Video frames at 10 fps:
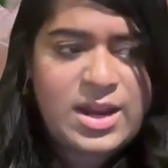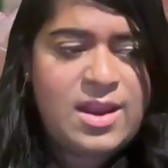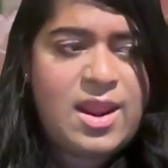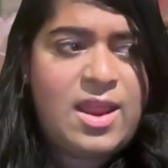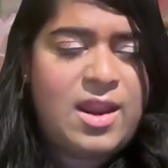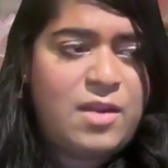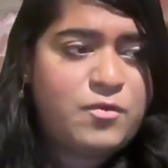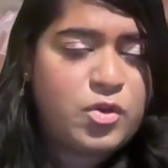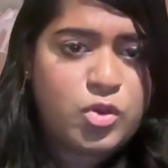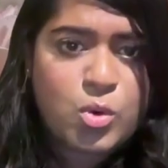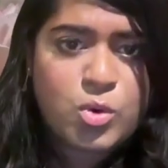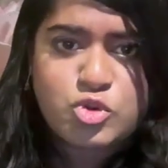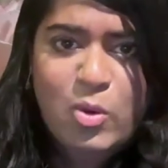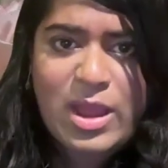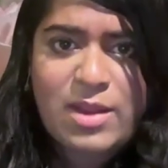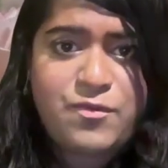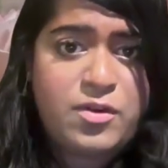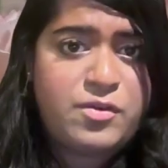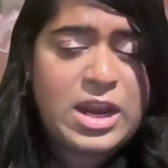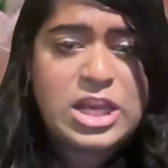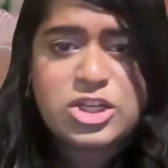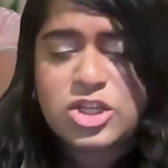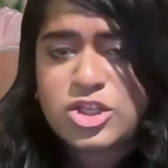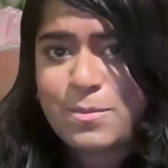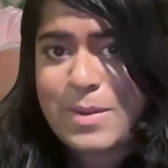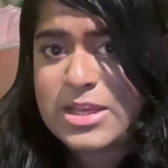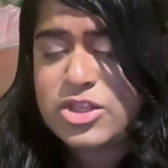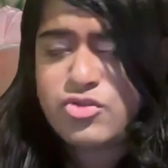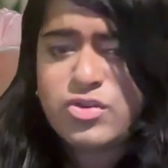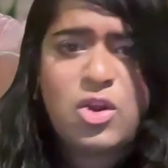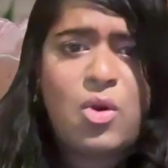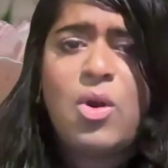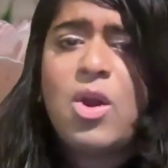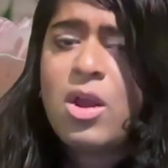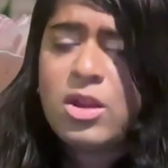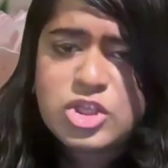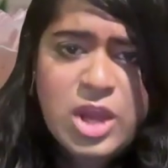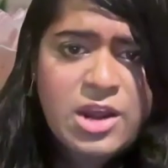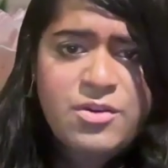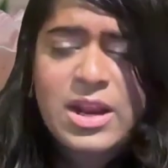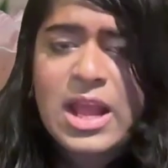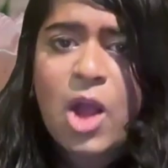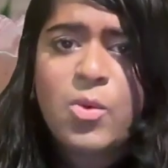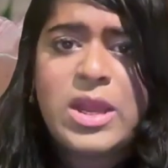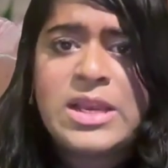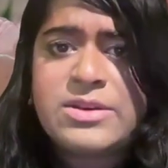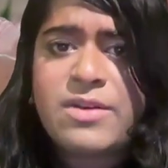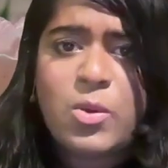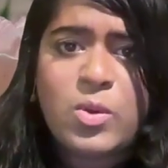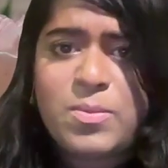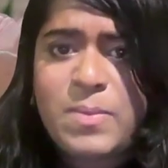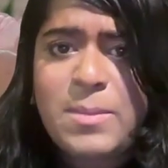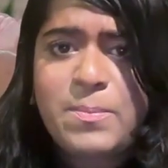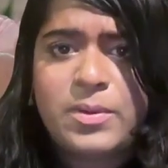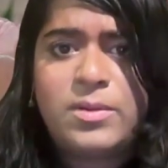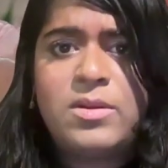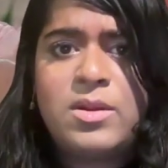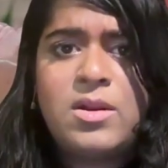And for those who have a relationship history, or generally how you interact with people,